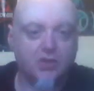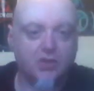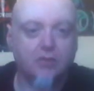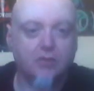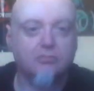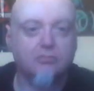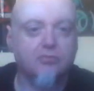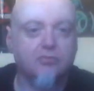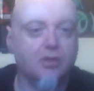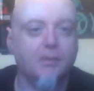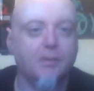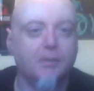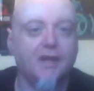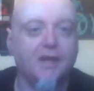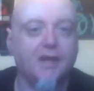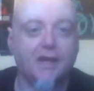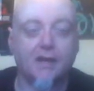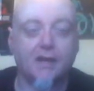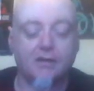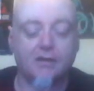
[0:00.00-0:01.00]
know, I mean,
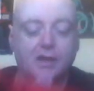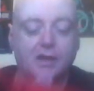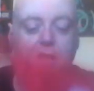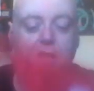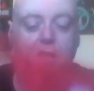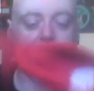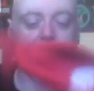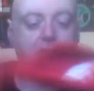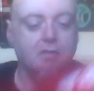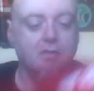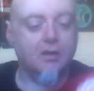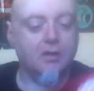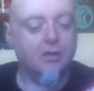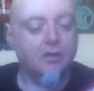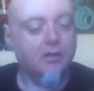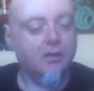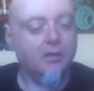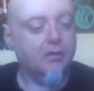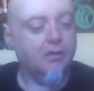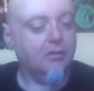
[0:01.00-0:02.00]
I got a
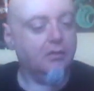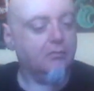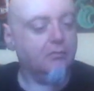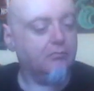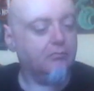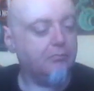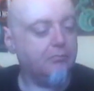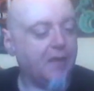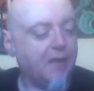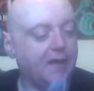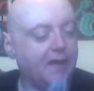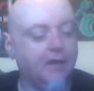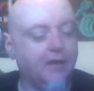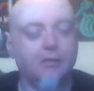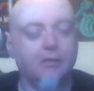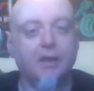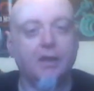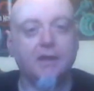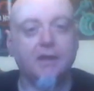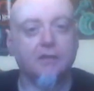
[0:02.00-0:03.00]

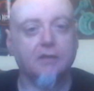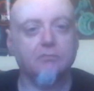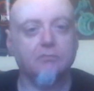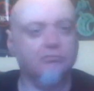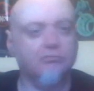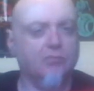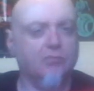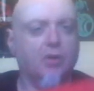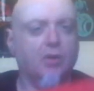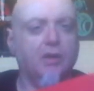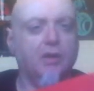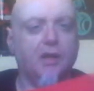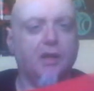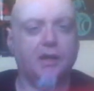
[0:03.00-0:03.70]
bag like it already.